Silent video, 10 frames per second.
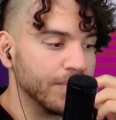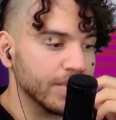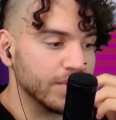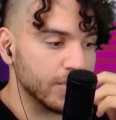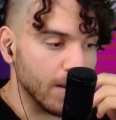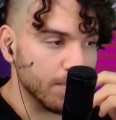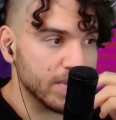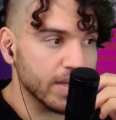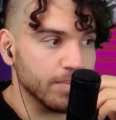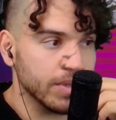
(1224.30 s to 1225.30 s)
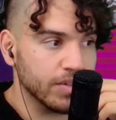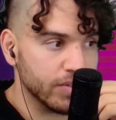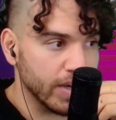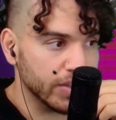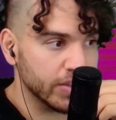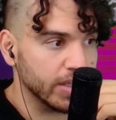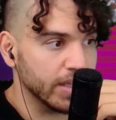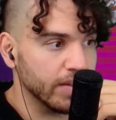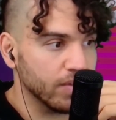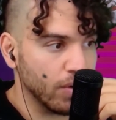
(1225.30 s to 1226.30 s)
Trump's administration
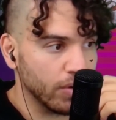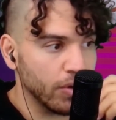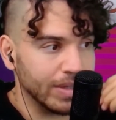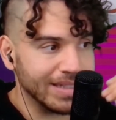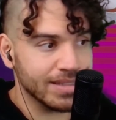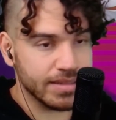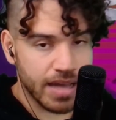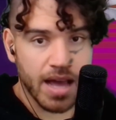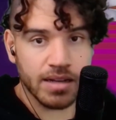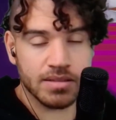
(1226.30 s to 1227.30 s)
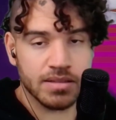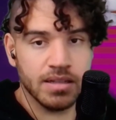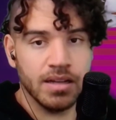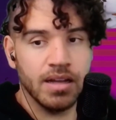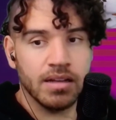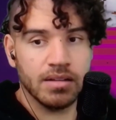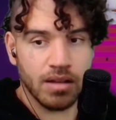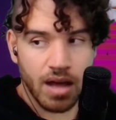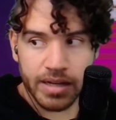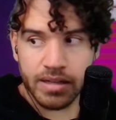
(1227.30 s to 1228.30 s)
is not only stacked
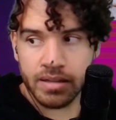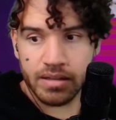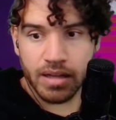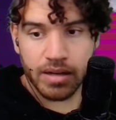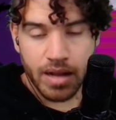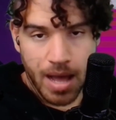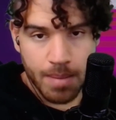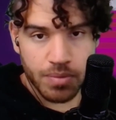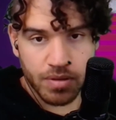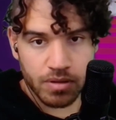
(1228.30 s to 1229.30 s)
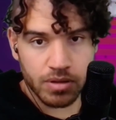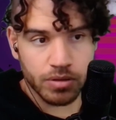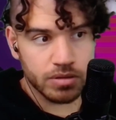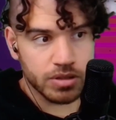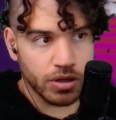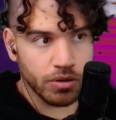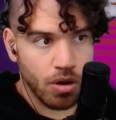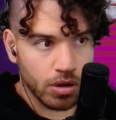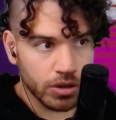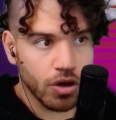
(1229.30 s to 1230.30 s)
like an absolute,
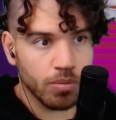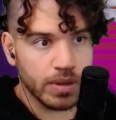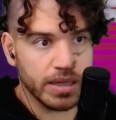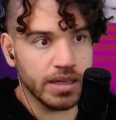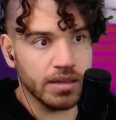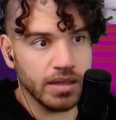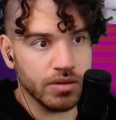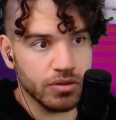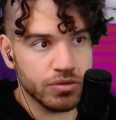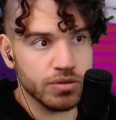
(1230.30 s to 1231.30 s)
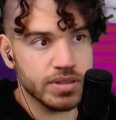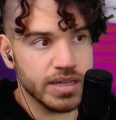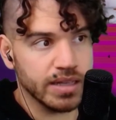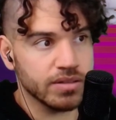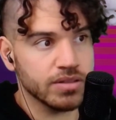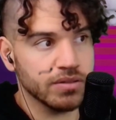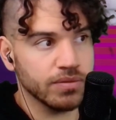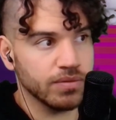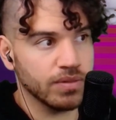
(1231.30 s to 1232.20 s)
oligopoly in the true sense of